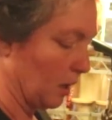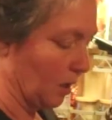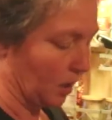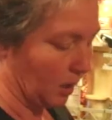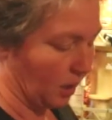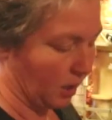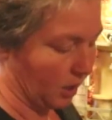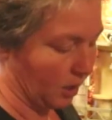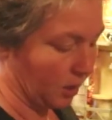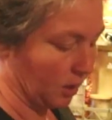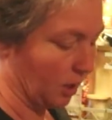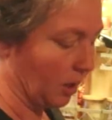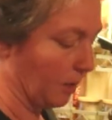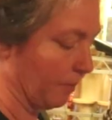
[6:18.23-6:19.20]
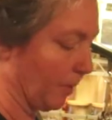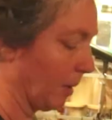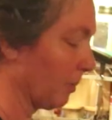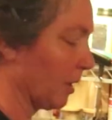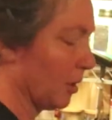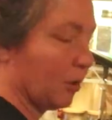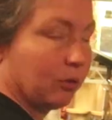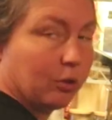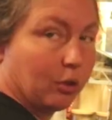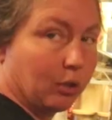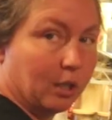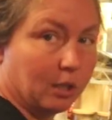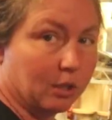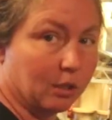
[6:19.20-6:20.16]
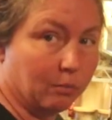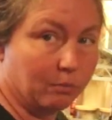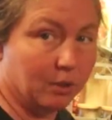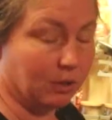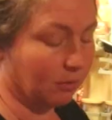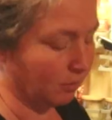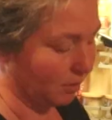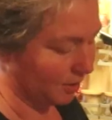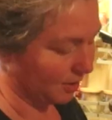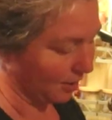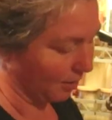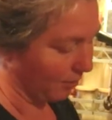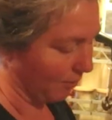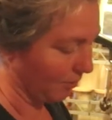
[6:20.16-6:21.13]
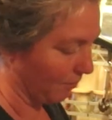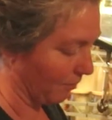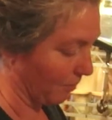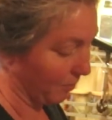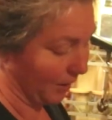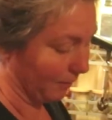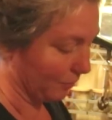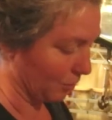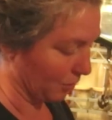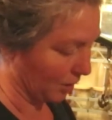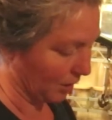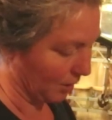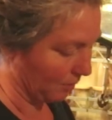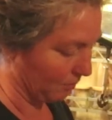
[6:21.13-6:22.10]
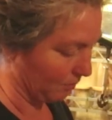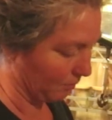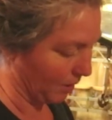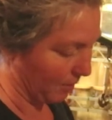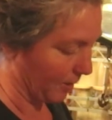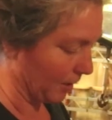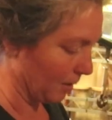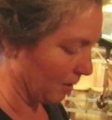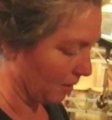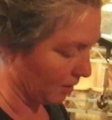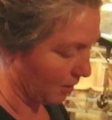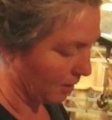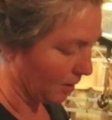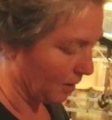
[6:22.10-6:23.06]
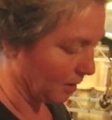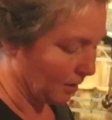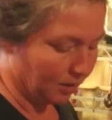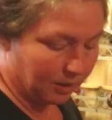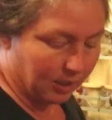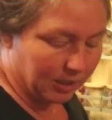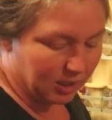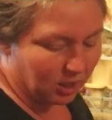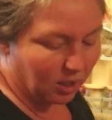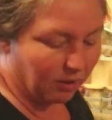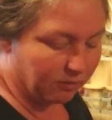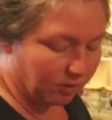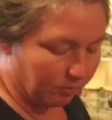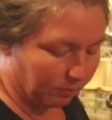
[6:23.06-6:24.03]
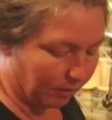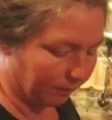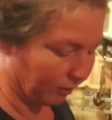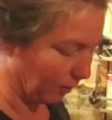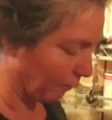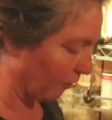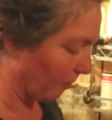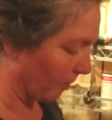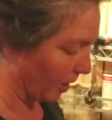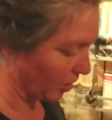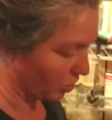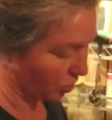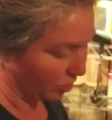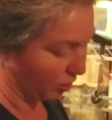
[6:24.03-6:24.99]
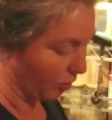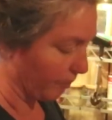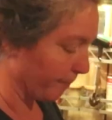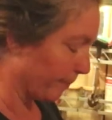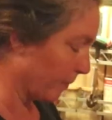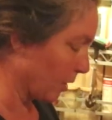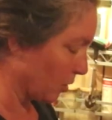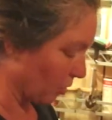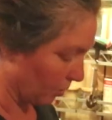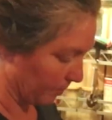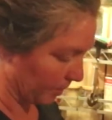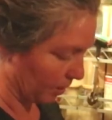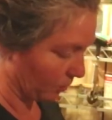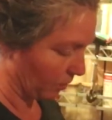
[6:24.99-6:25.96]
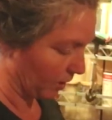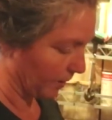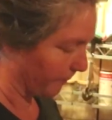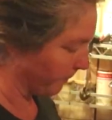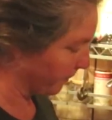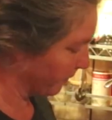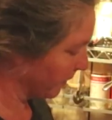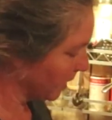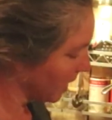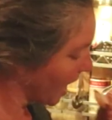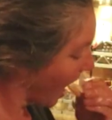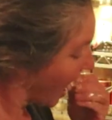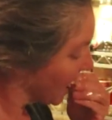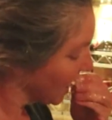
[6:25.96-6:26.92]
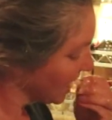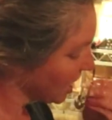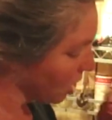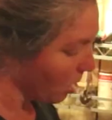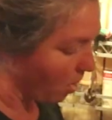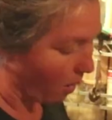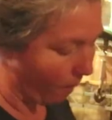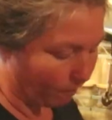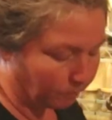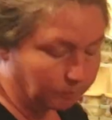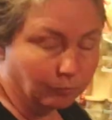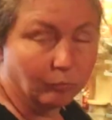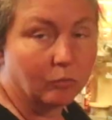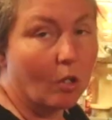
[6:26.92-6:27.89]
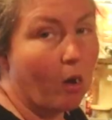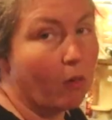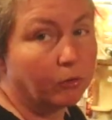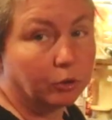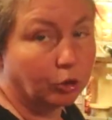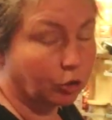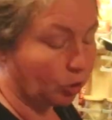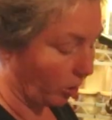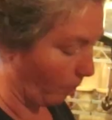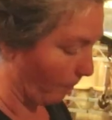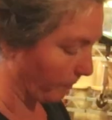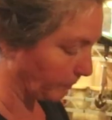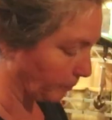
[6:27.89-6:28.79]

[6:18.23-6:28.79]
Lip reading: And then I'm going to do turkey soup too. So when we have turkey, maybe. I still have some left over from last year though. So I might wait. That's good.